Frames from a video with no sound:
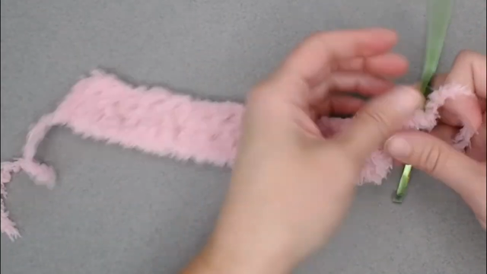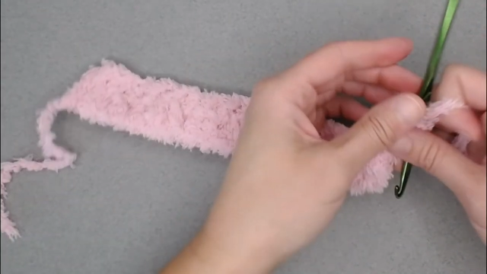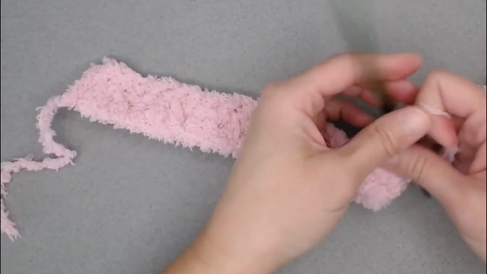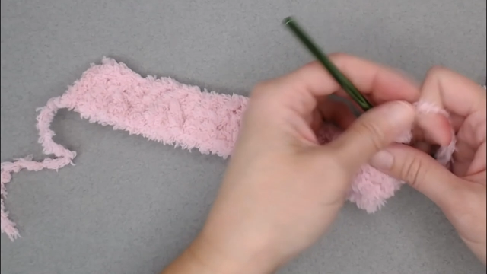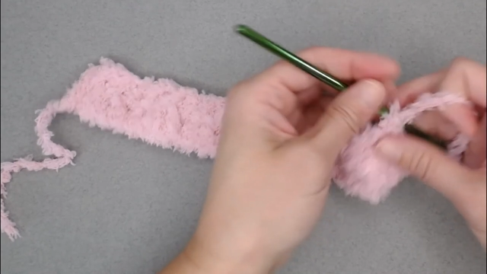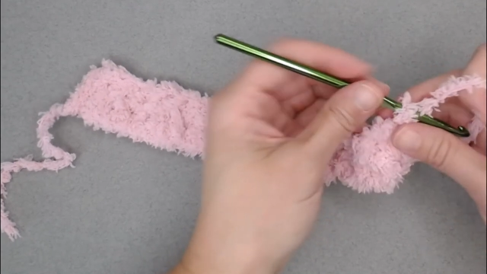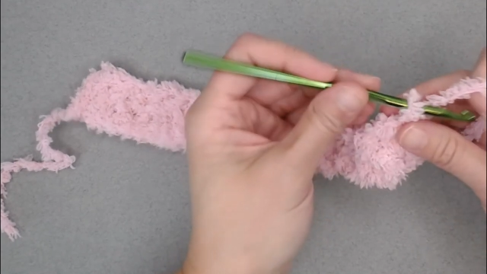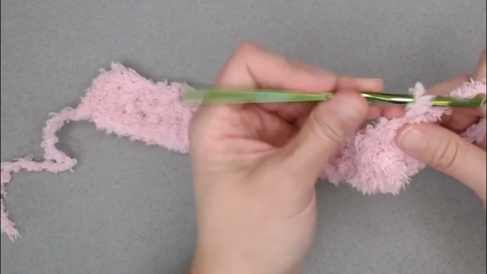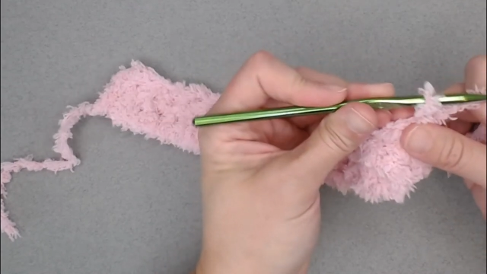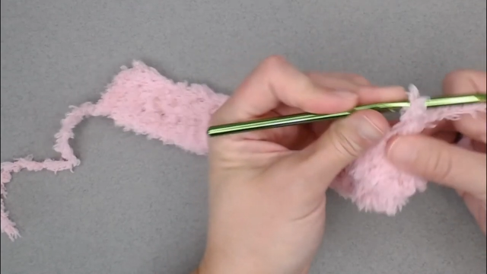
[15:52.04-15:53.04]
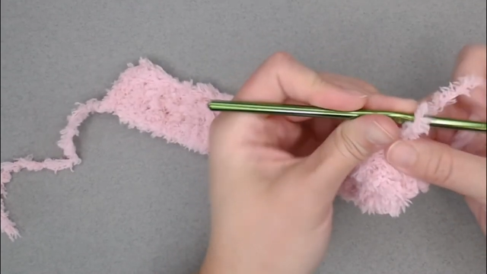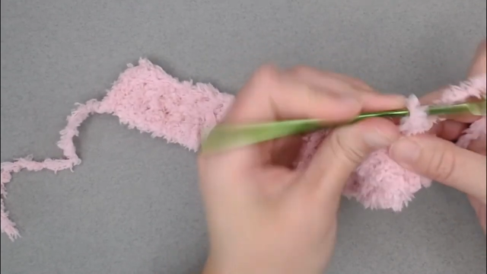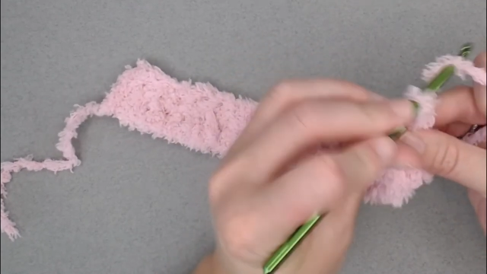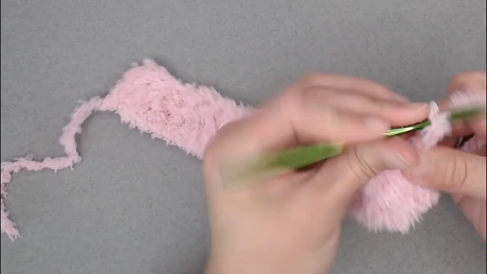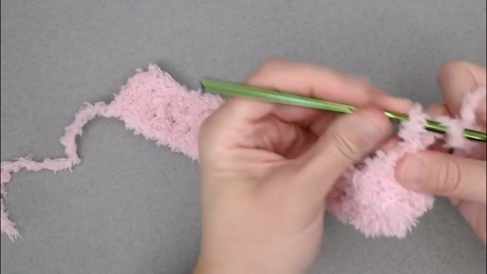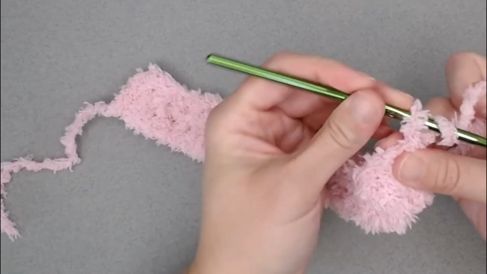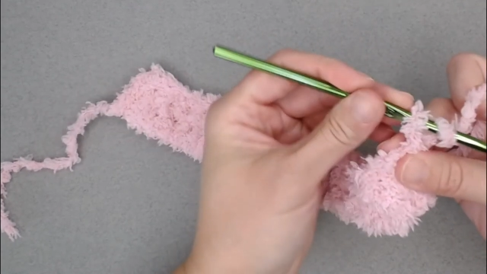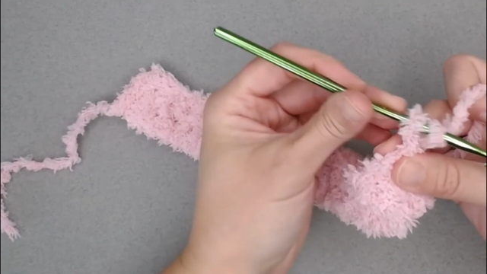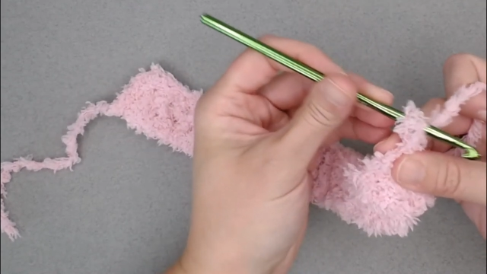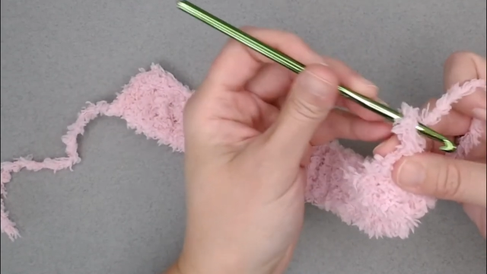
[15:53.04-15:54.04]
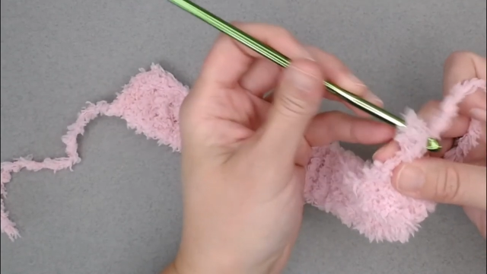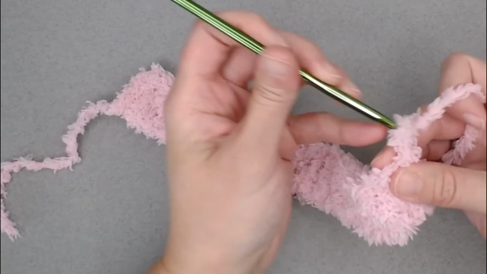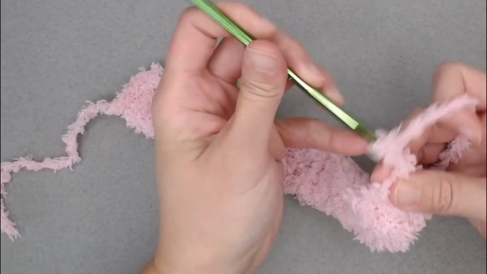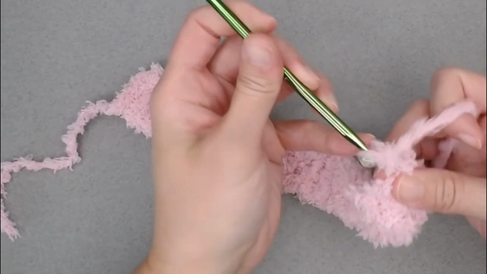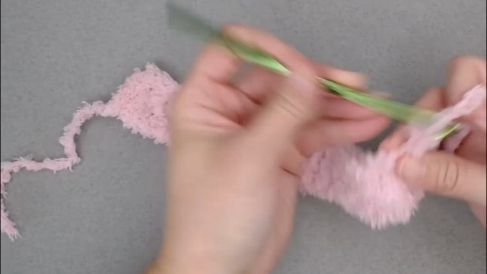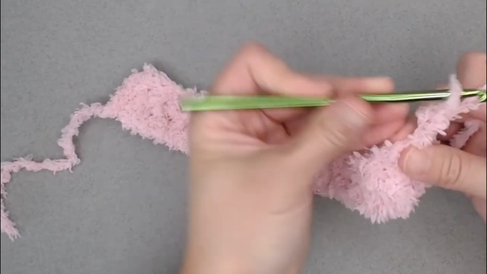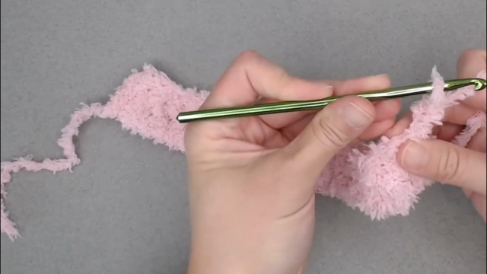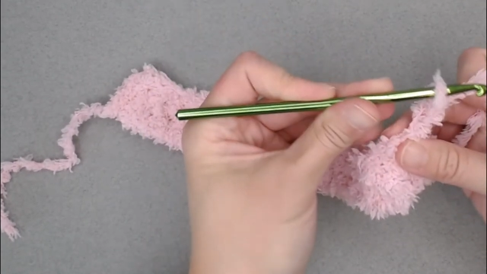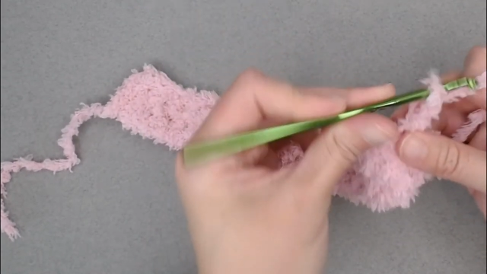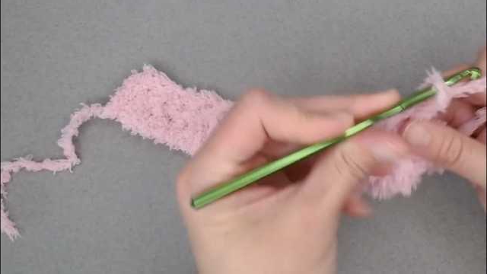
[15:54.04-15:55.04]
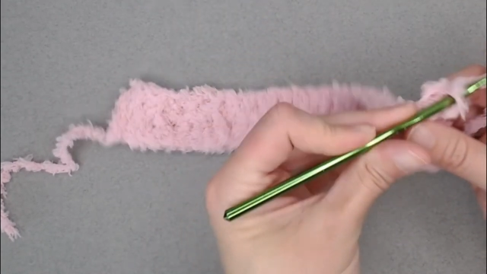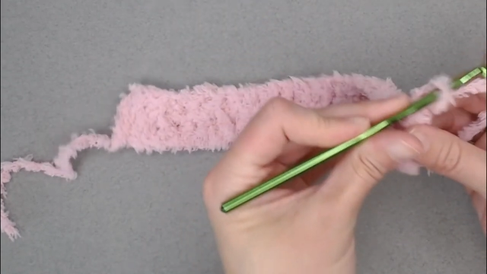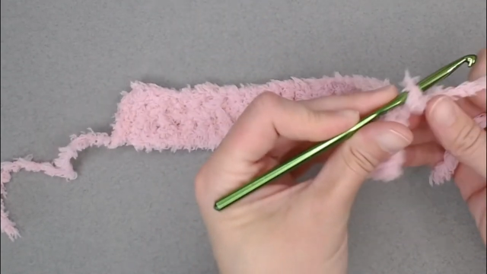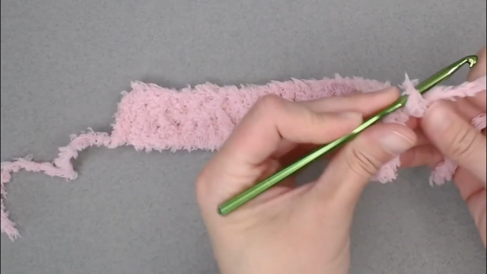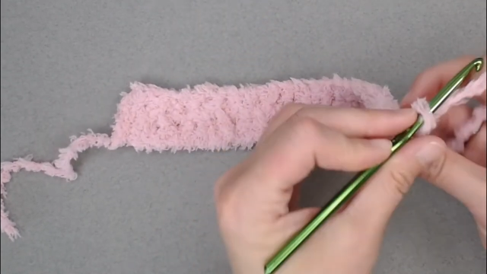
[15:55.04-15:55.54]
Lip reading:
[unreadable: no face in view]